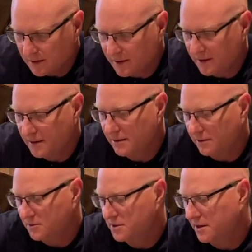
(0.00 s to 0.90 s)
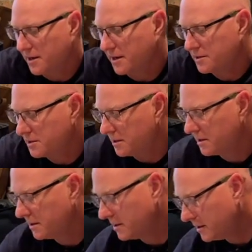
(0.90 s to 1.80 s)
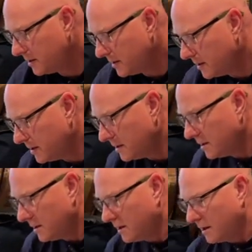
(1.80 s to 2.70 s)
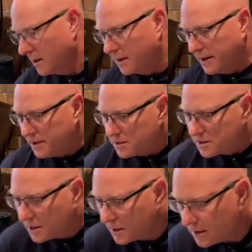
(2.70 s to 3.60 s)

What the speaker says: and loosen that. All right.